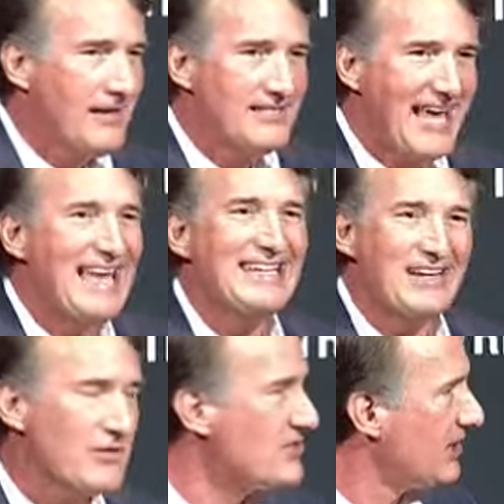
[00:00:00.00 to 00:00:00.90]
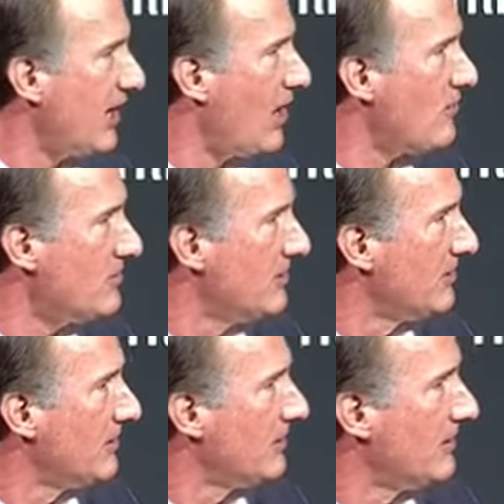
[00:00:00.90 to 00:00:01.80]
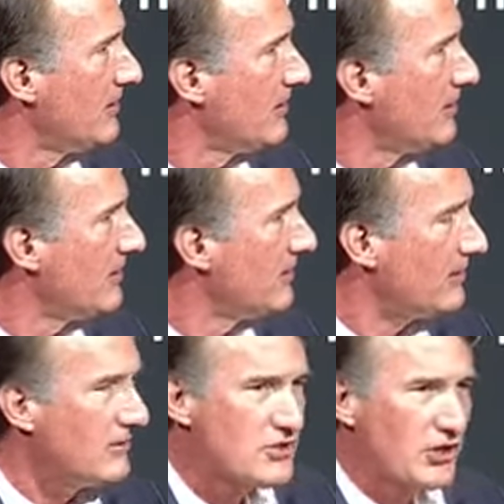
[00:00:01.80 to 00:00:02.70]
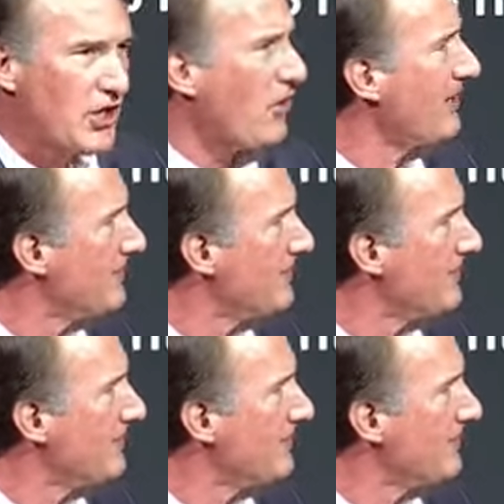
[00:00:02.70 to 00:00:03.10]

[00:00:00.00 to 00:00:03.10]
10 years ago, securing